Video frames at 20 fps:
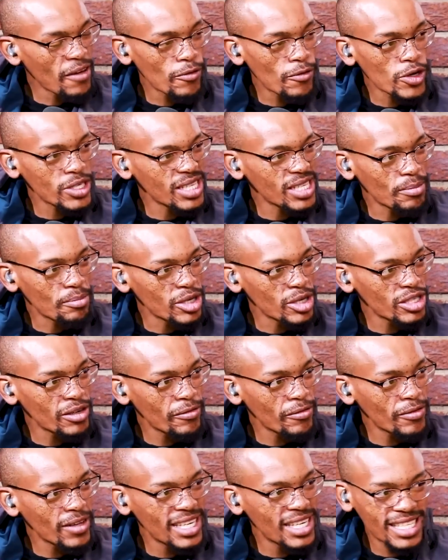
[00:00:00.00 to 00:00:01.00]
for a submission
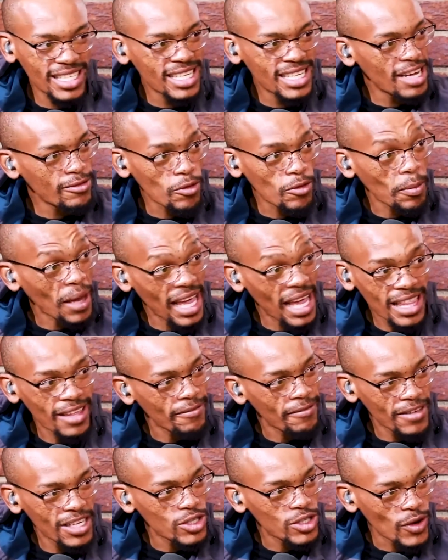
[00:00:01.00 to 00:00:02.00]
fee. He didn't have to pay the
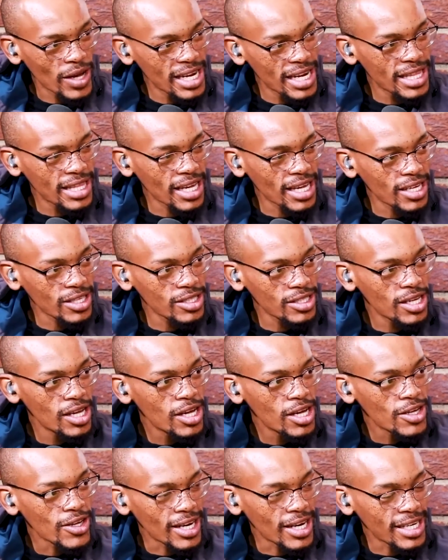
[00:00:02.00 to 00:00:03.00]
fees or anything else. You